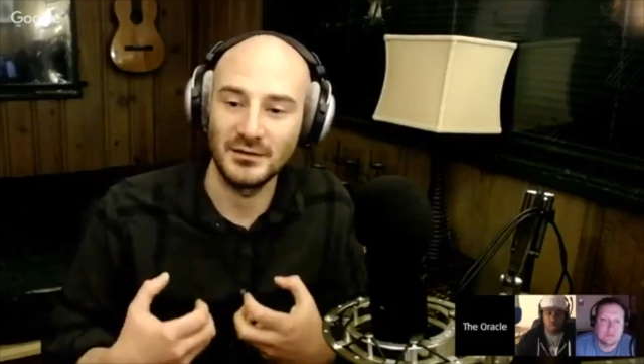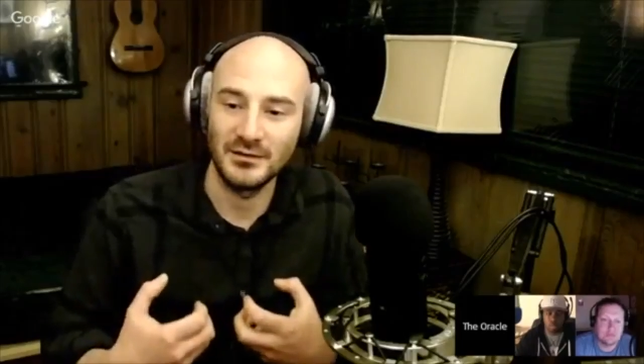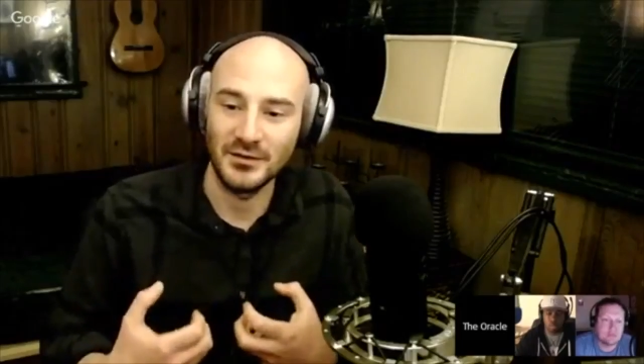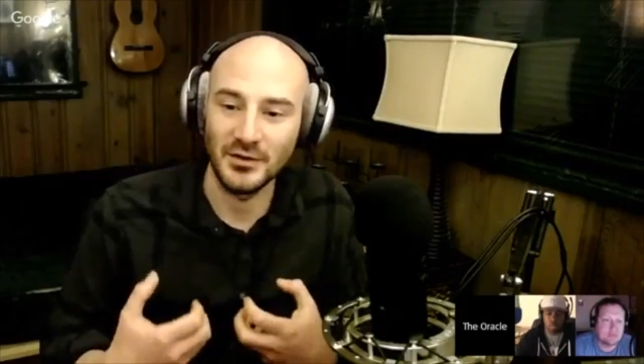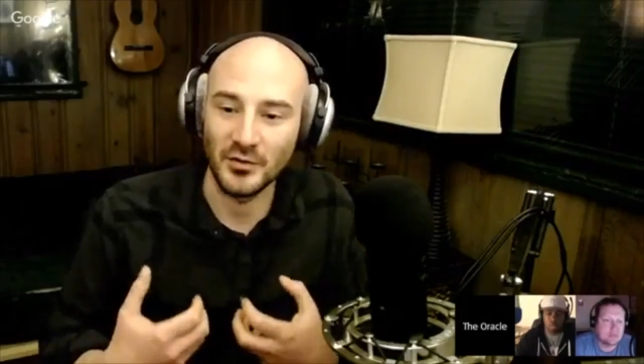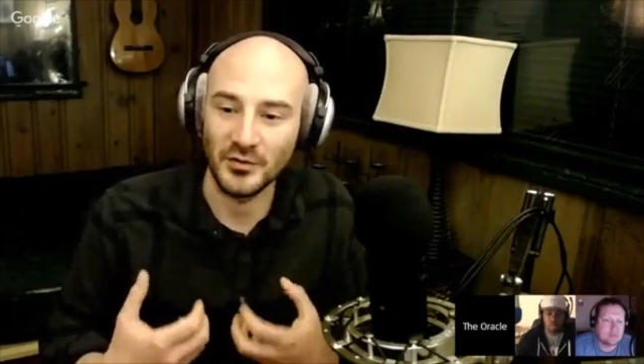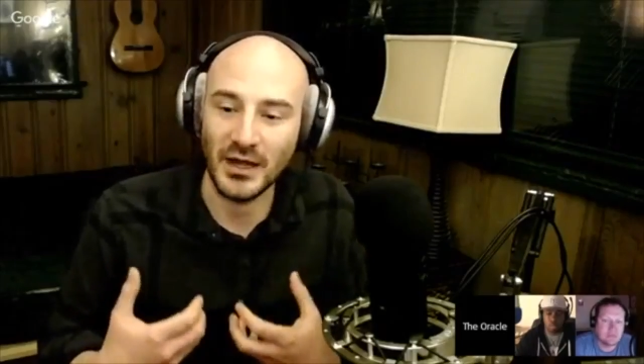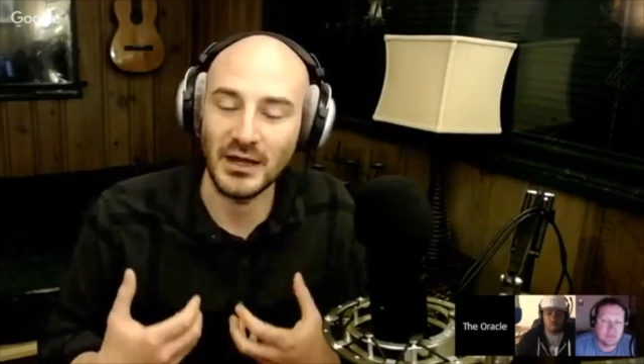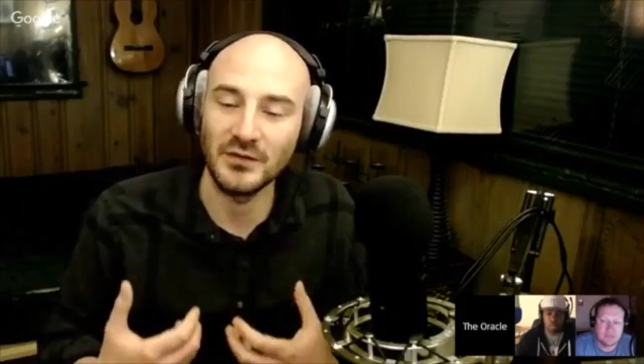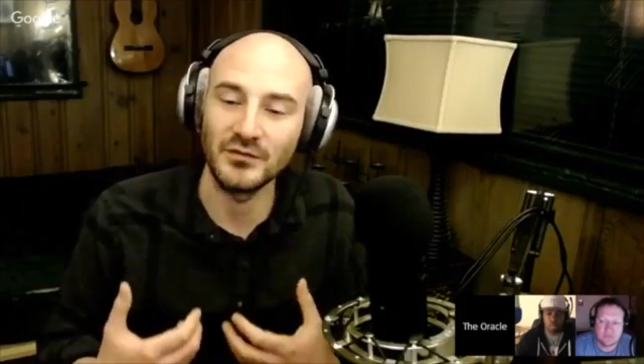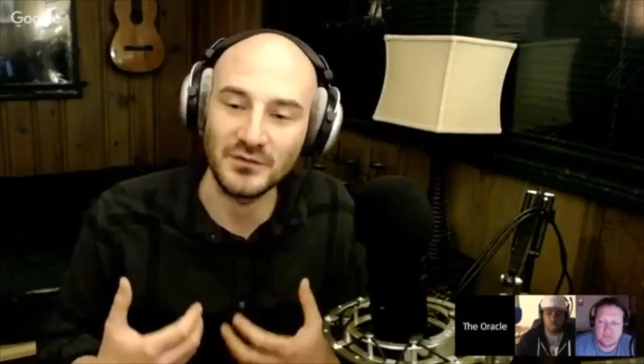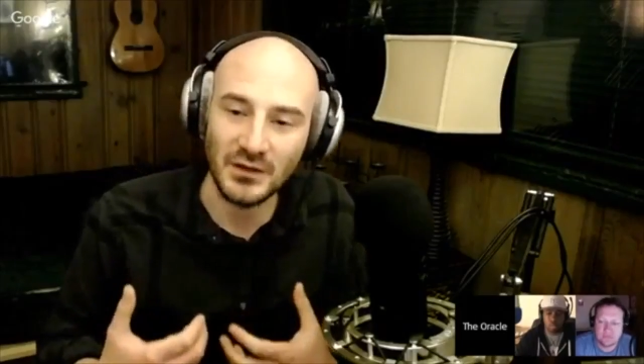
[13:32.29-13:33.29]
you know, the kind of
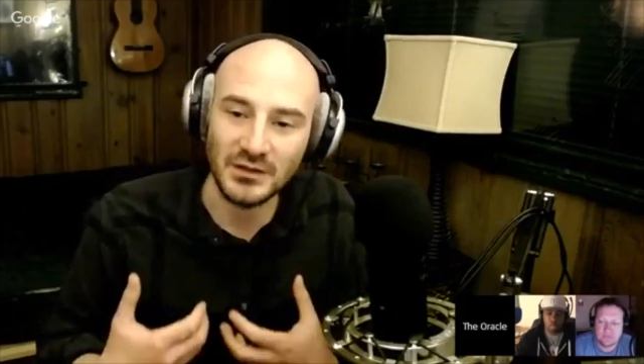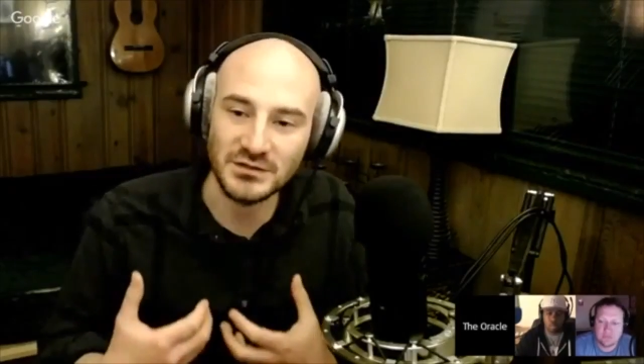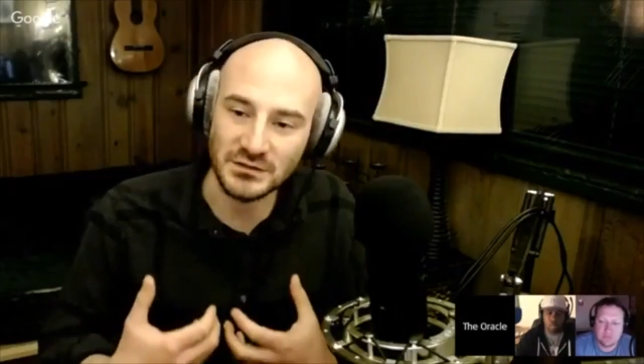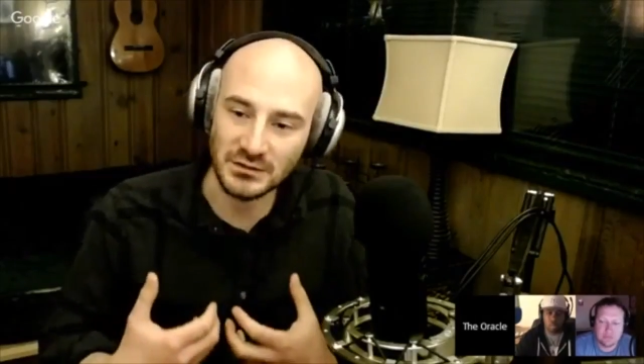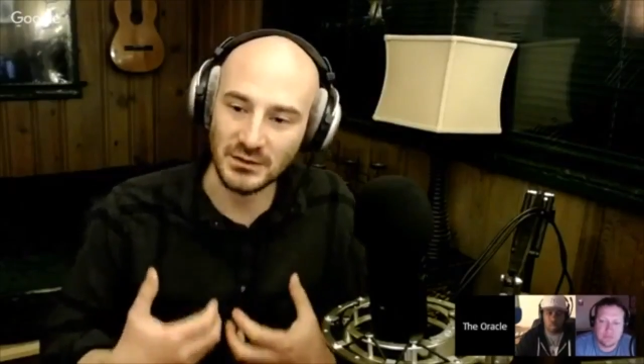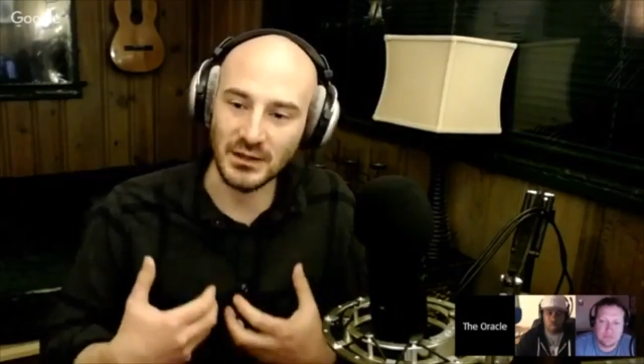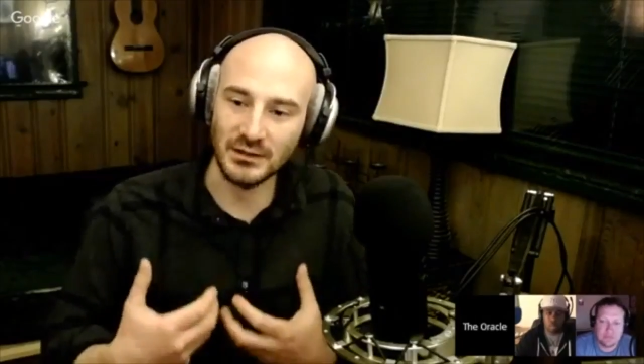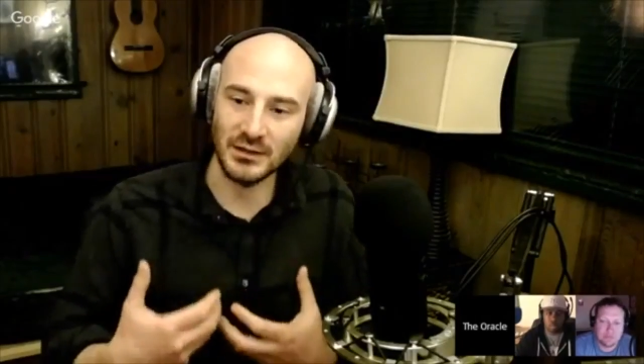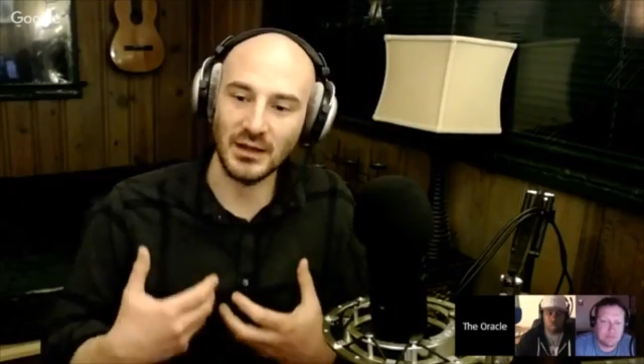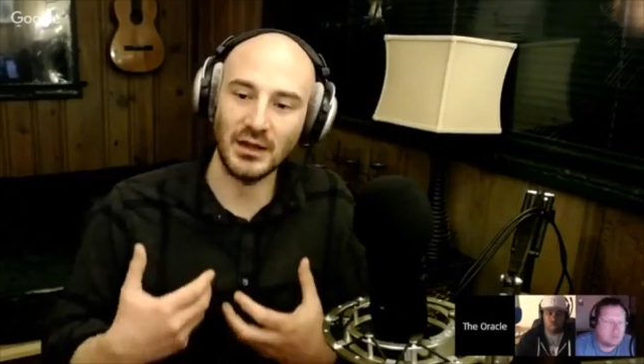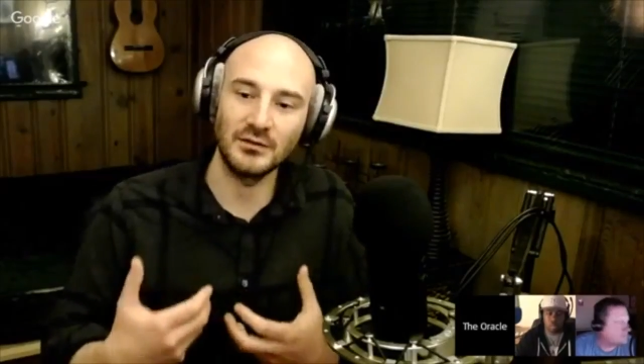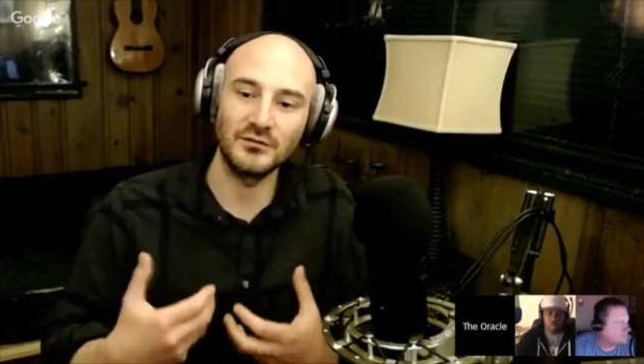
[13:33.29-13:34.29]
attention and the
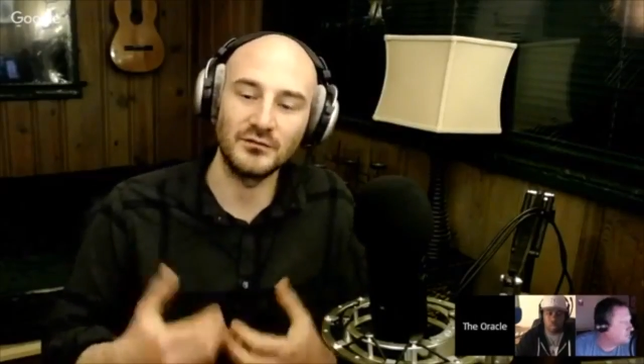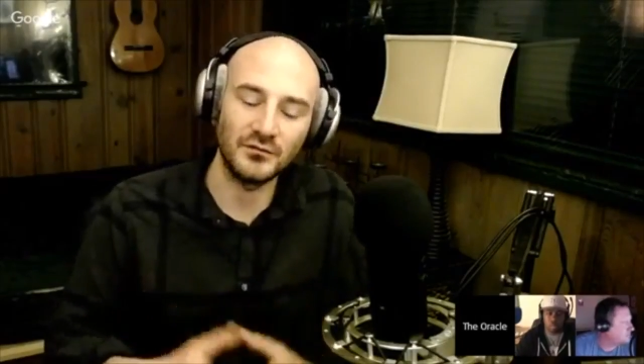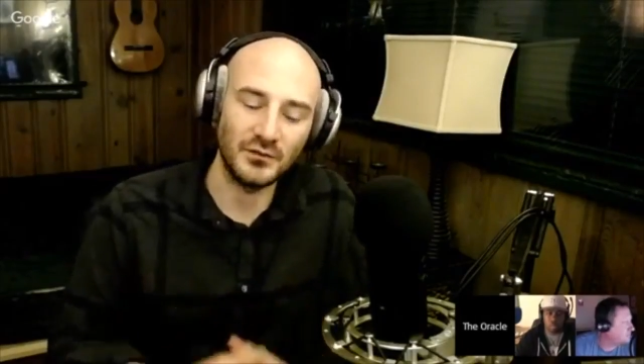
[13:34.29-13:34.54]
kind of,